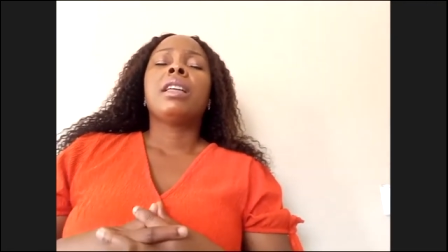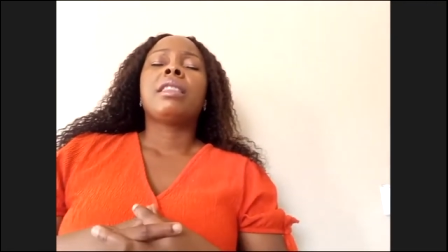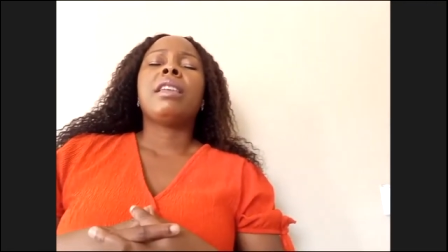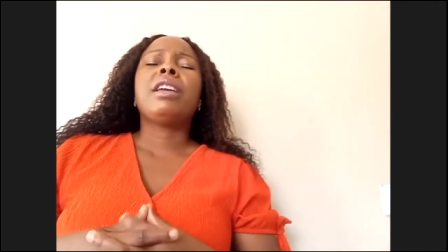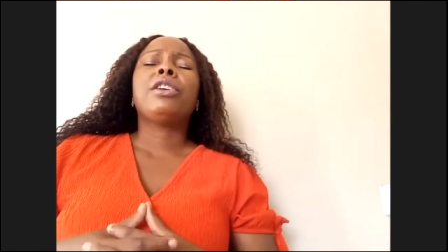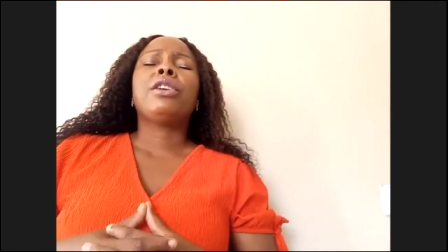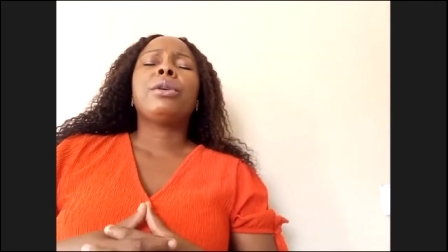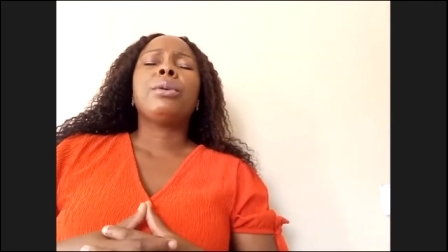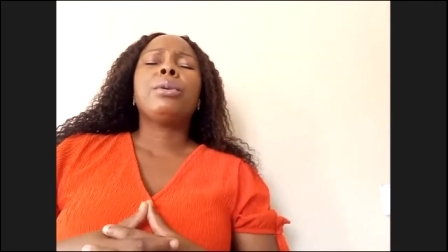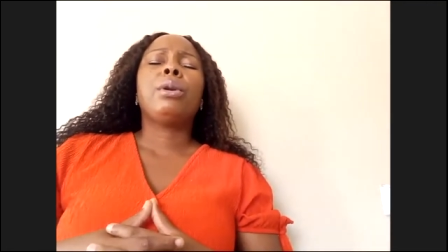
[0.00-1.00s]
Thank
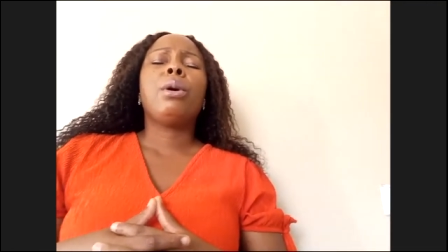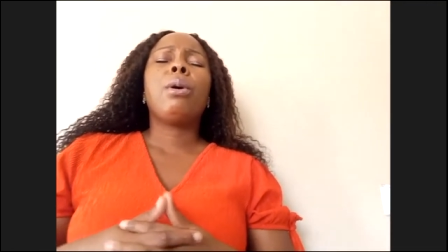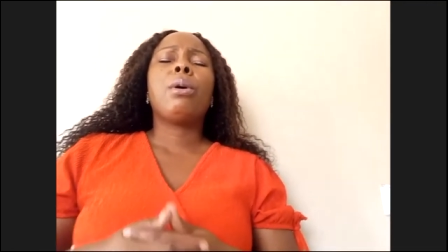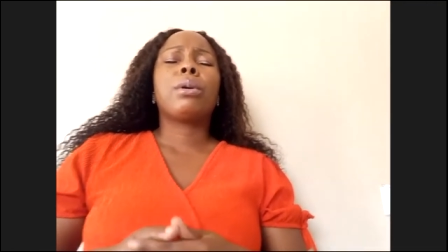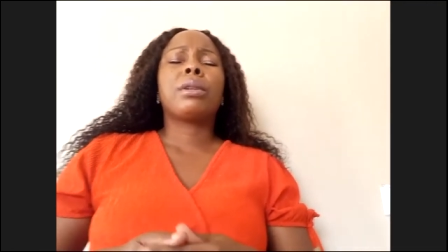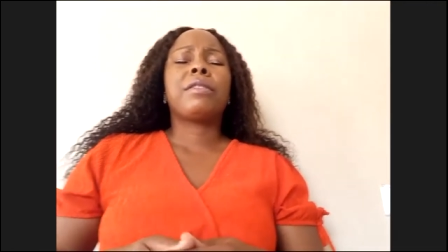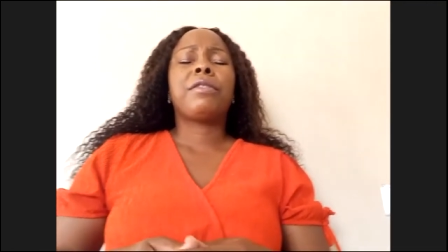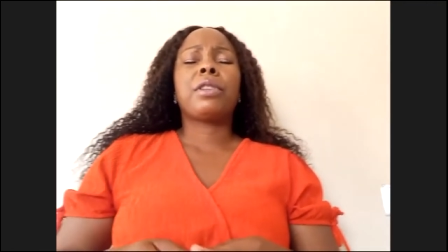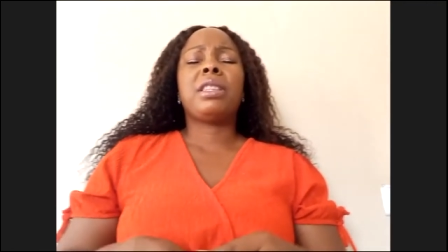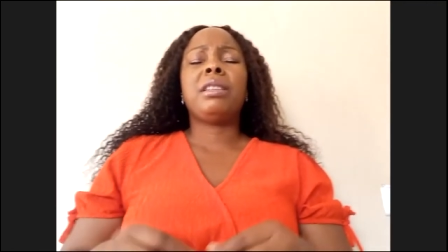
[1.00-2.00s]
you, Lord,
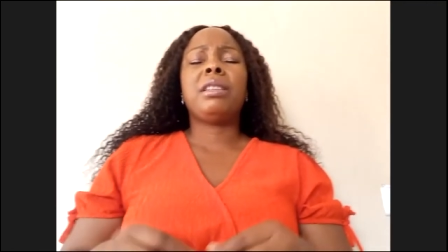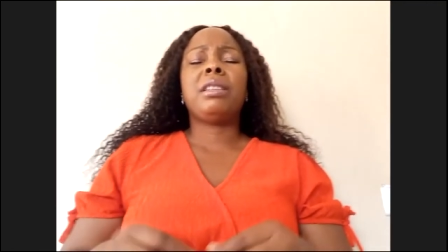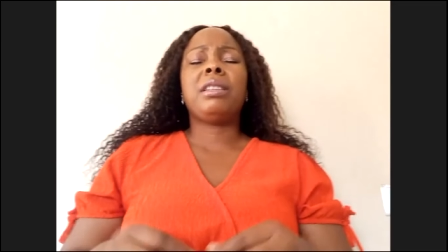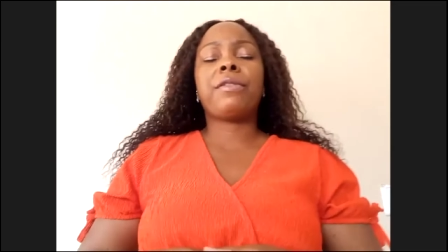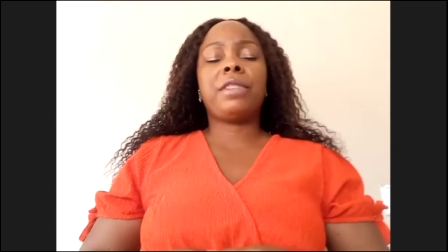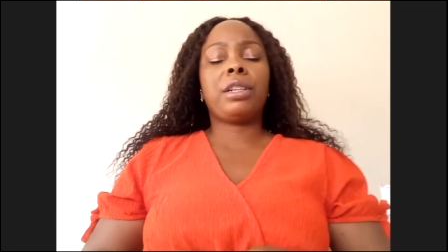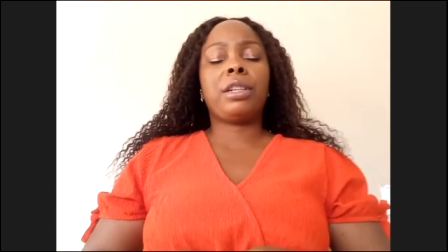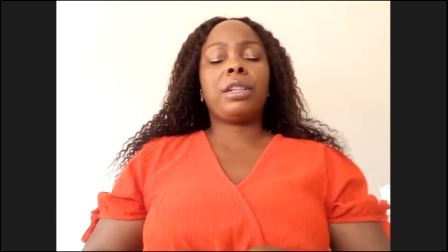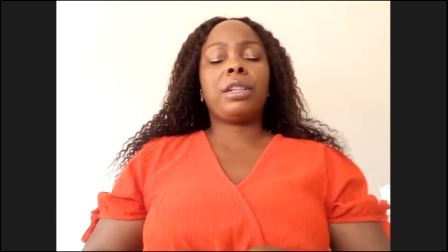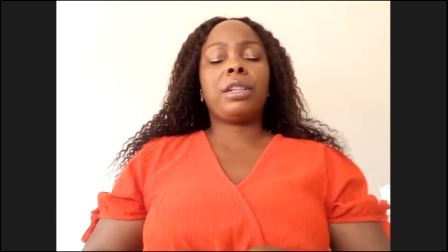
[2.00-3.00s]
for this
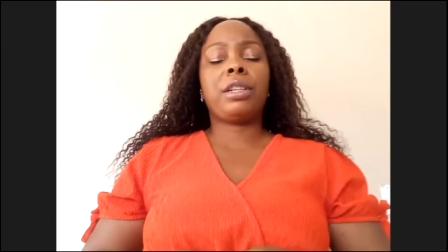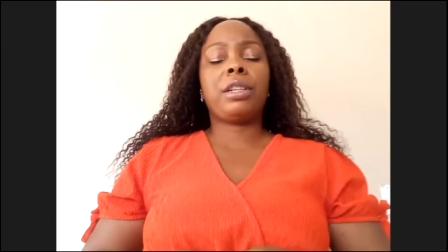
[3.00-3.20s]
afternoon.